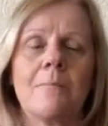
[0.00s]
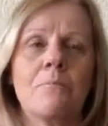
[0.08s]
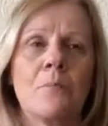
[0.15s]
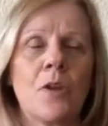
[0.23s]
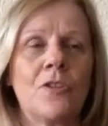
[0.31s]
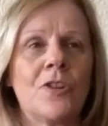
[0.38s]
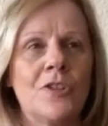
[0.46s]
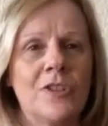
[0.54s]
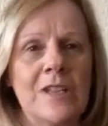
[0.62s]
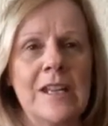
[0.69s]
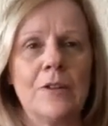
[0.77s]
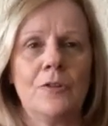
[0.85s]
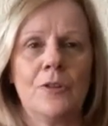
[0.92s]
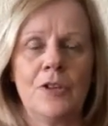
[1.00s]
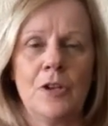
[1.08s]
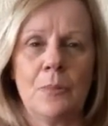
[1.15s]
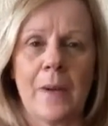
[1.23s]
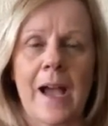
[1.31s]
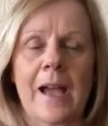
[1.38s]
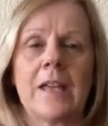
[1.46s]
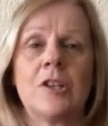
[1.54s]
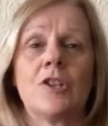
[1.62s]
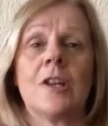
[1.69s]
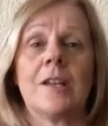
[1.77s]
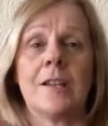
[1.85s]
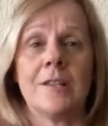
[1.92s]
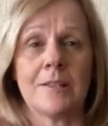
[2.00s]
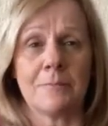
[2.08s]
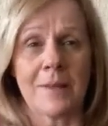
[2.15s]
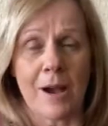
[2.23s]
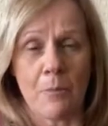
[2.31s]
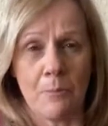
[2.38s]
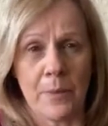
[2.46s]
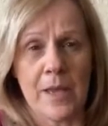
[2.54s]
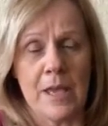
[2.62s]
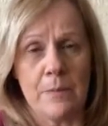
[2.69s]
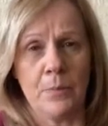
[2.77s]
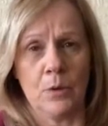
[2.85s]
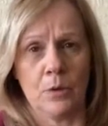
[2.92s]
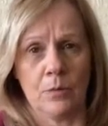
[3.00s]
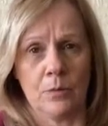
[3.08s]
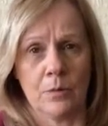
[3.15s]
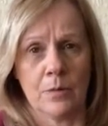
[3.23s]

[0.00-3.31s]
but the deal that you're packaging is about people.